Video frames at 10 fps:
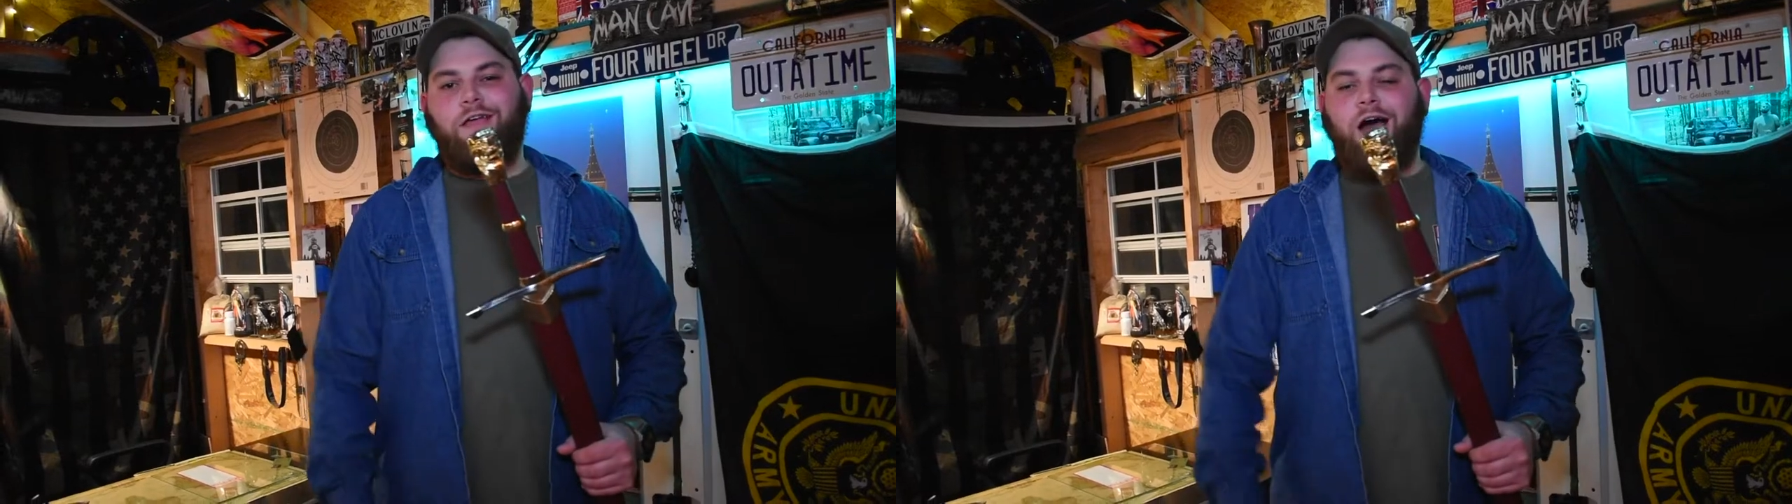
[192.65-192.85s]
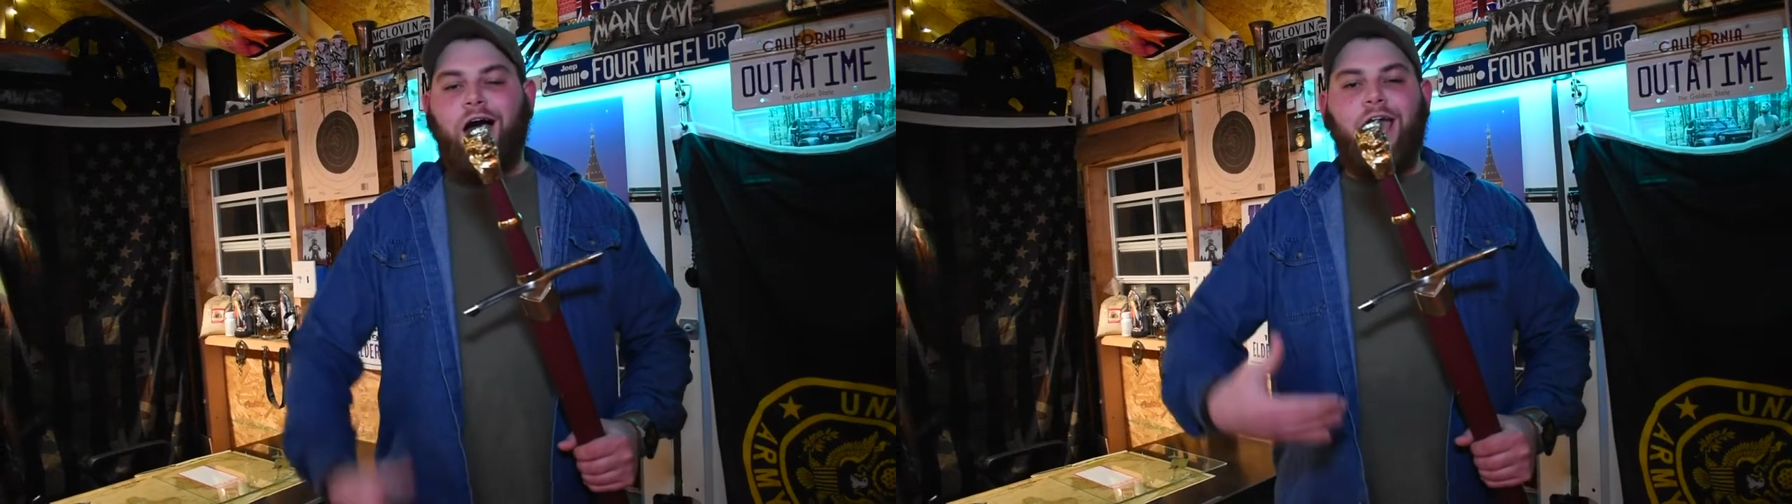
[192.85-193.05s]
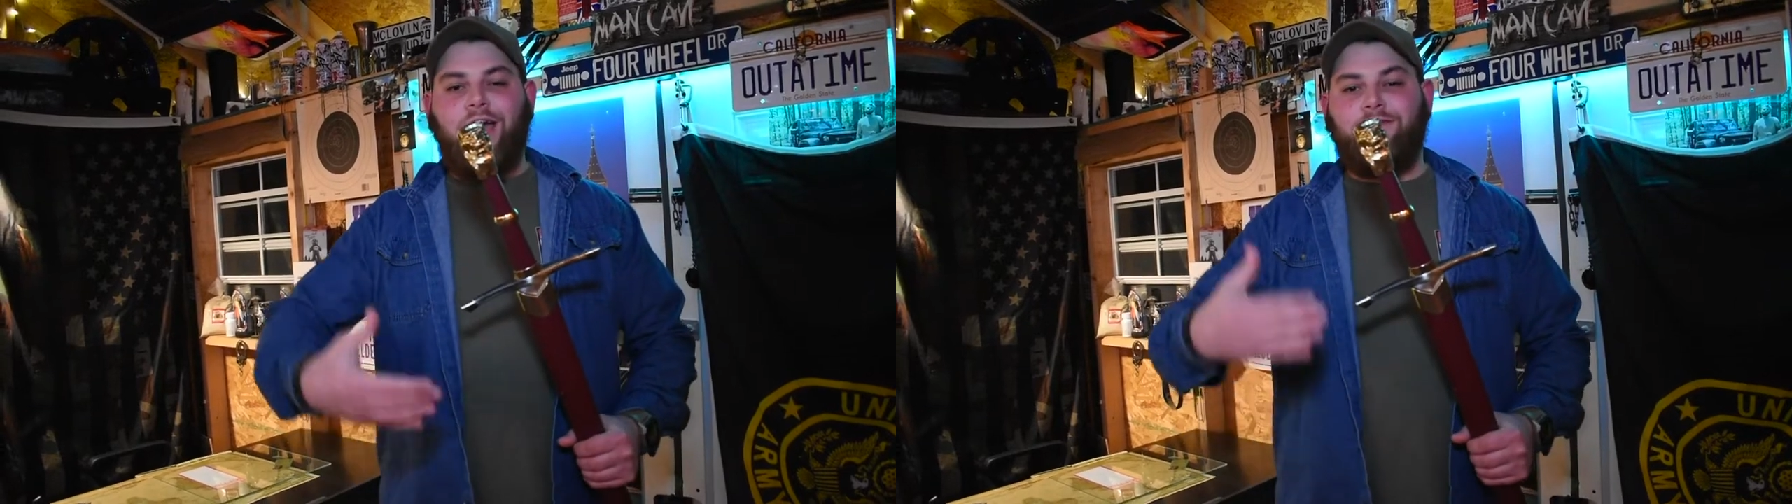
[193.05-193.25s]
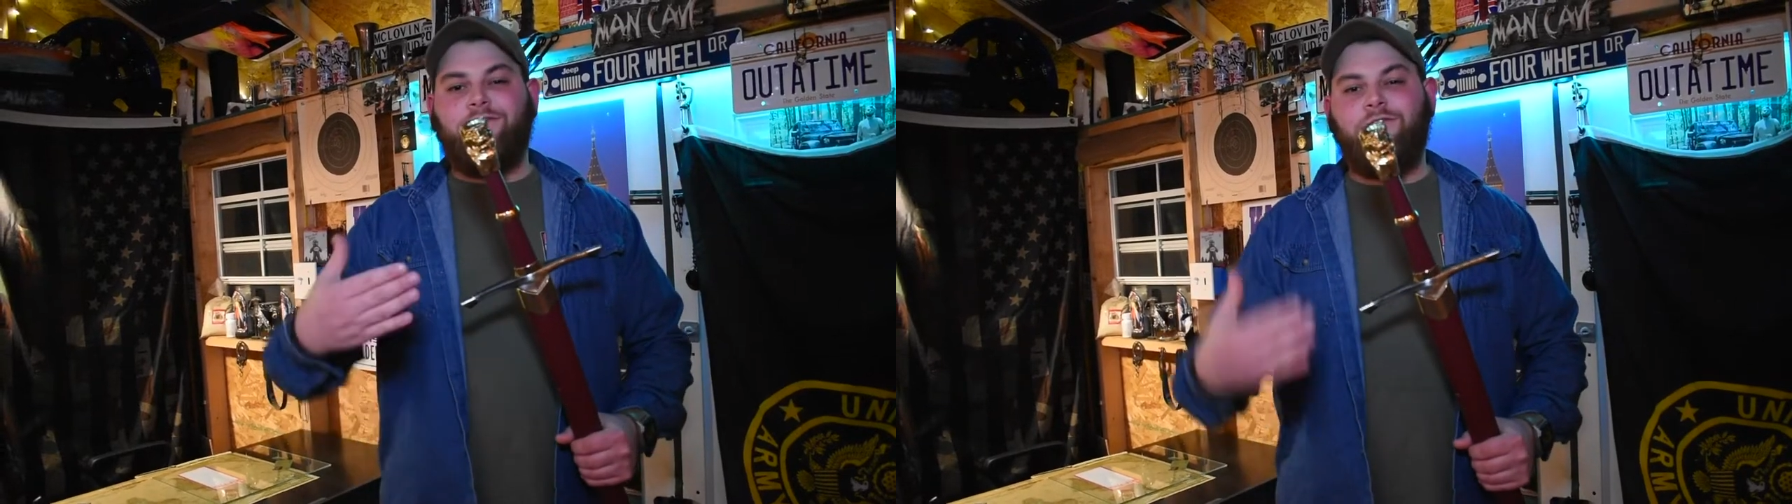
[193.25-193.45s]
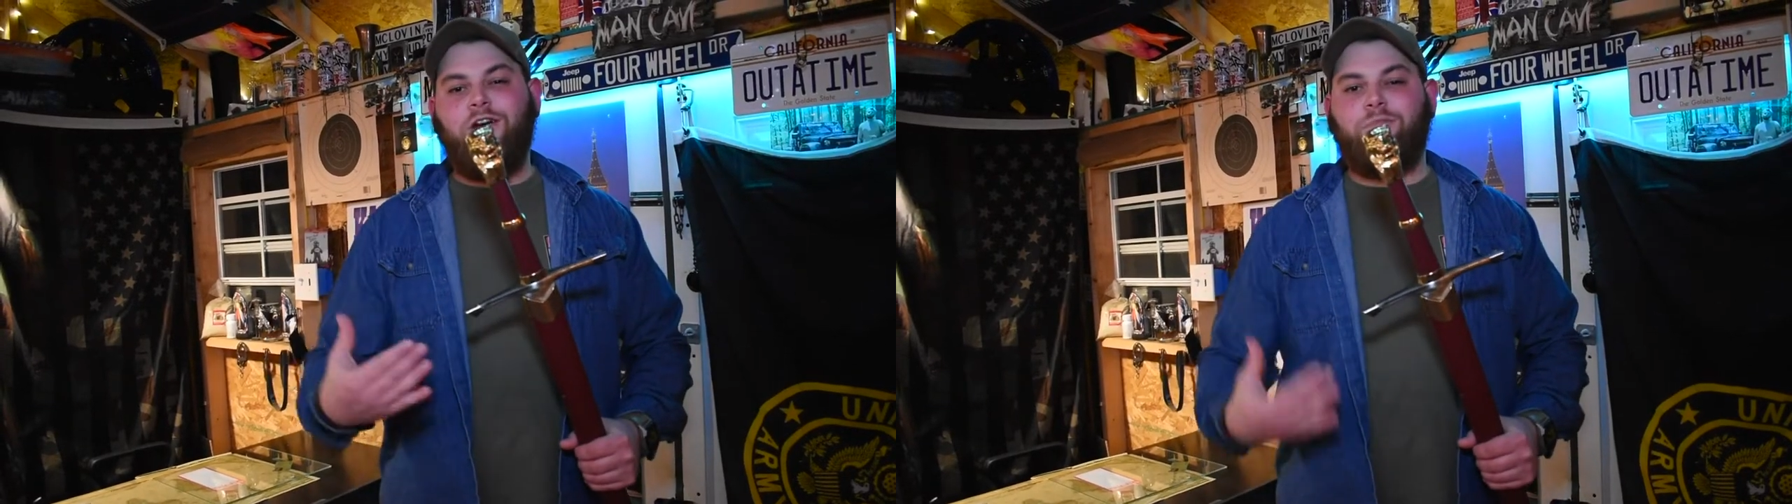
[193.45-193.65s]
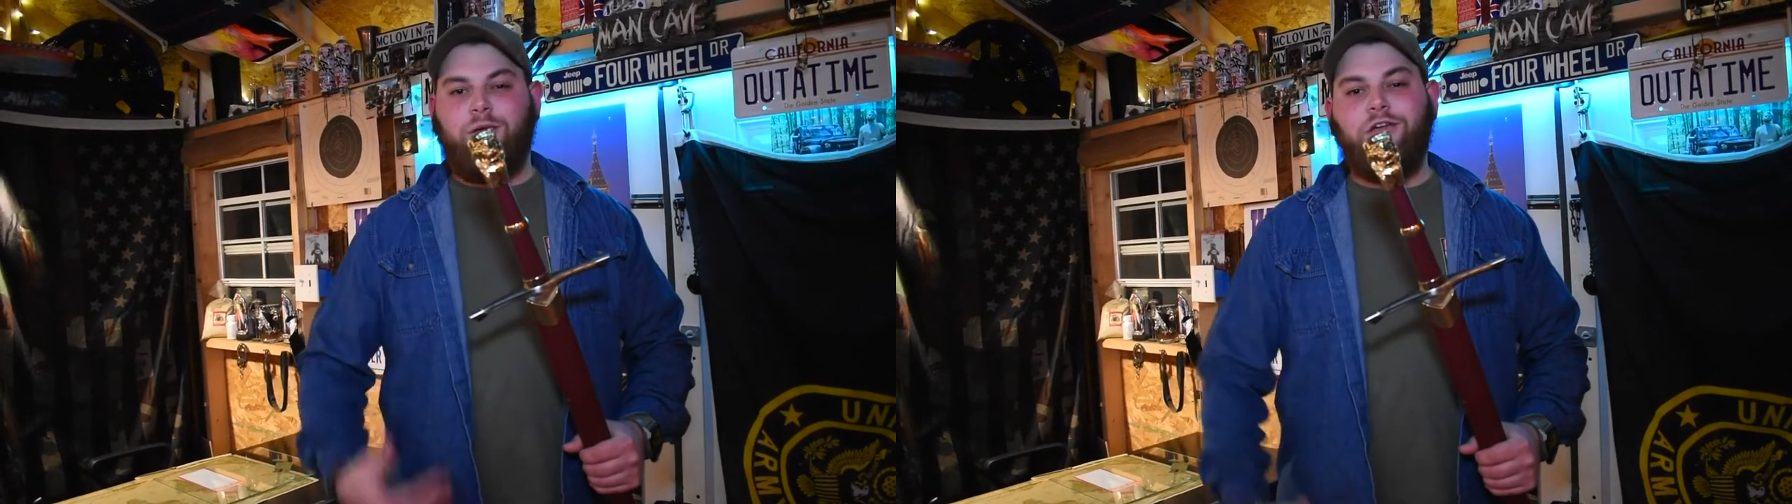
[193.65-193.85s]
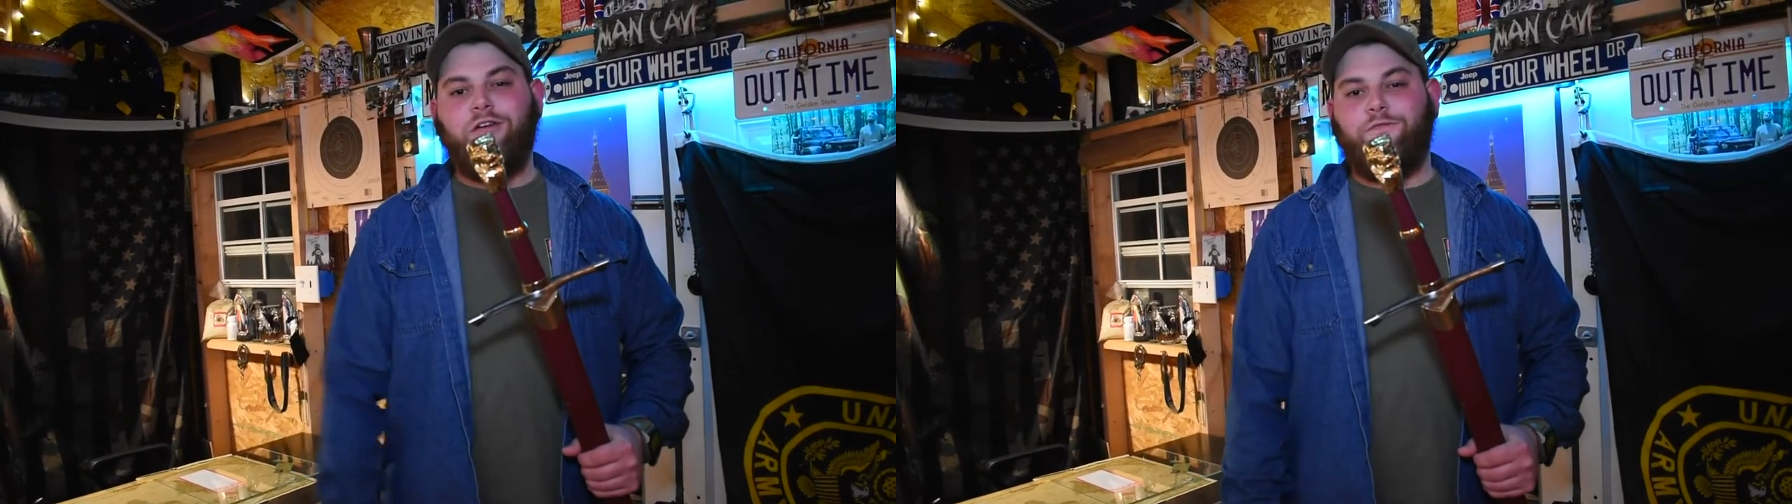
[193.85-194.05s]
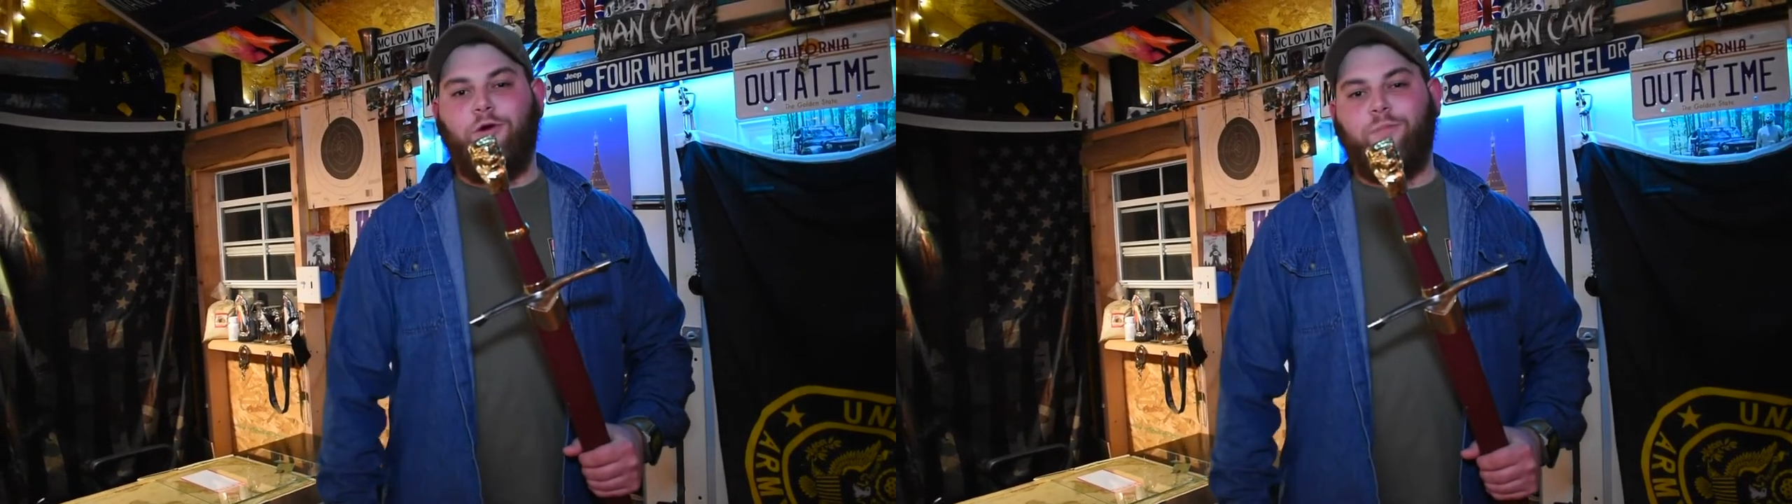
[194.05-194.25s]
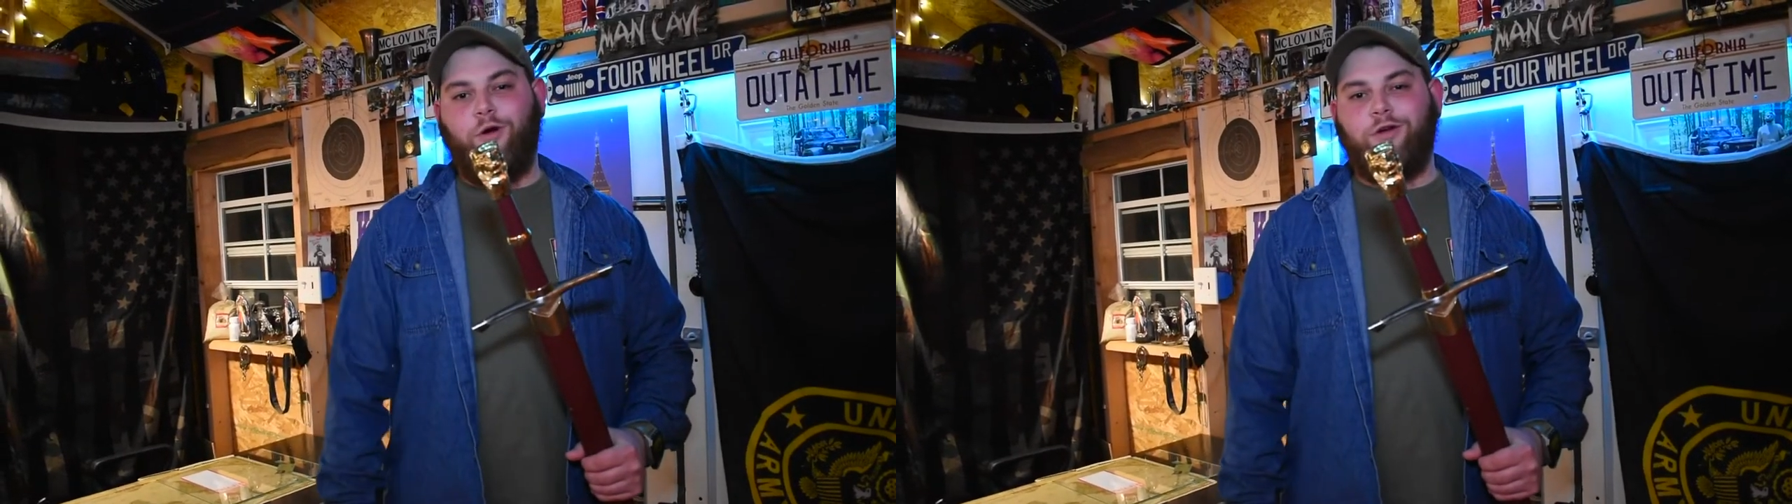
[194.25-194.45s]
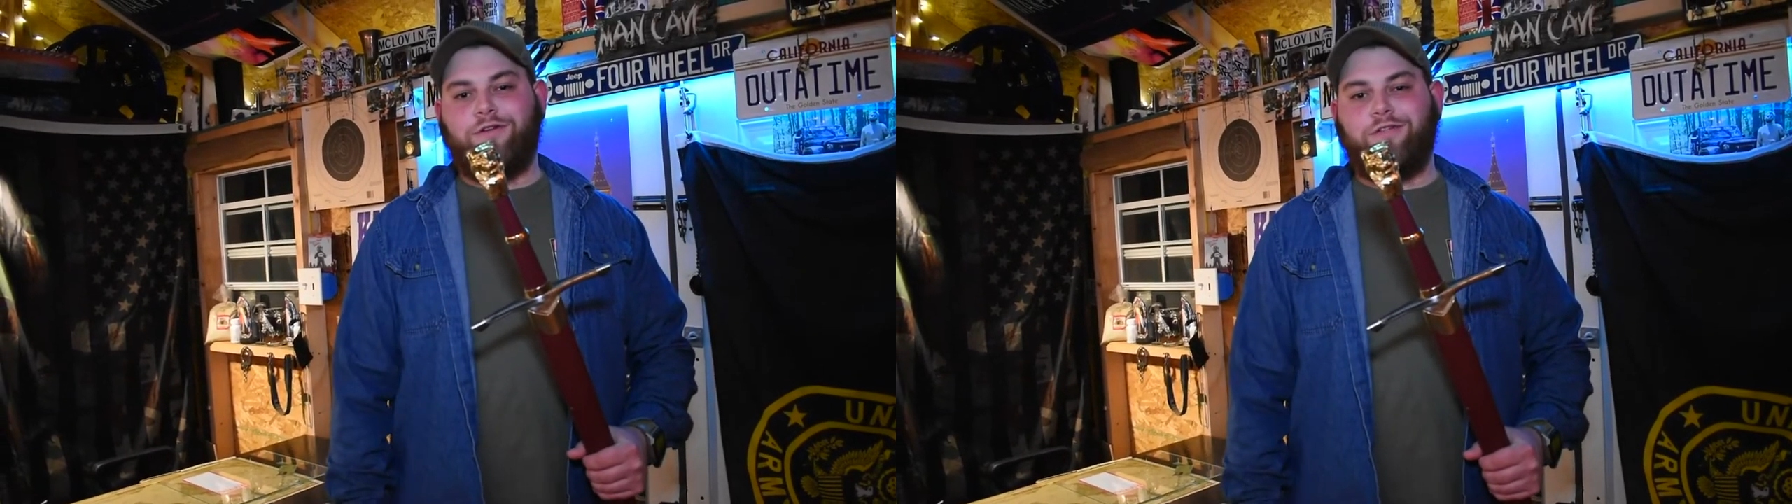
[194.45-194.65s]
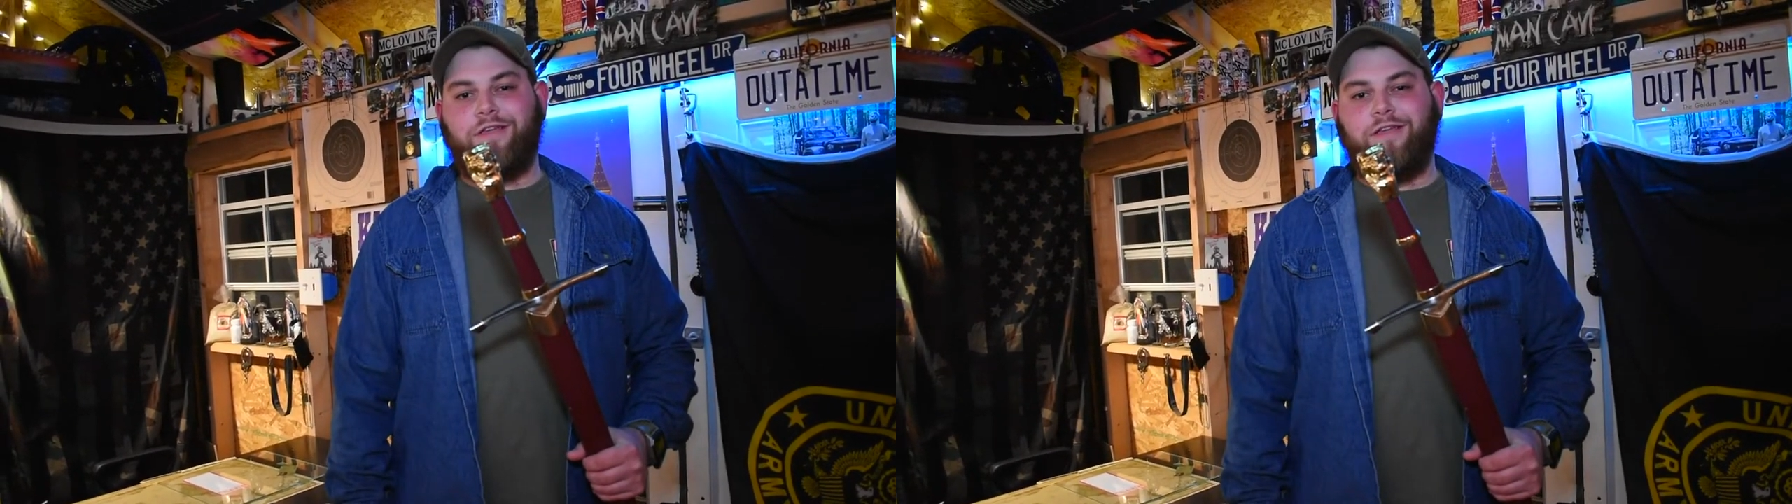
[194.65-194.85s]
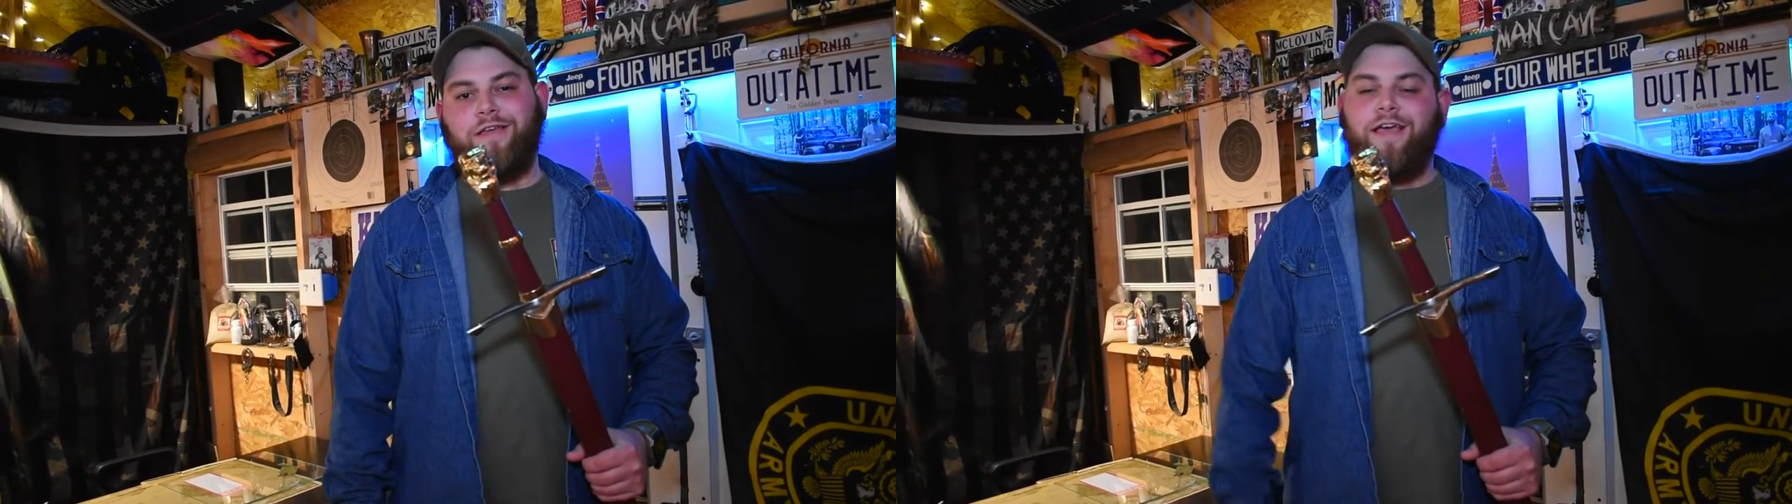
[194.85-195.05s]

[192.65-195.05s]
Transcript: I had to fuck Peter for it personally.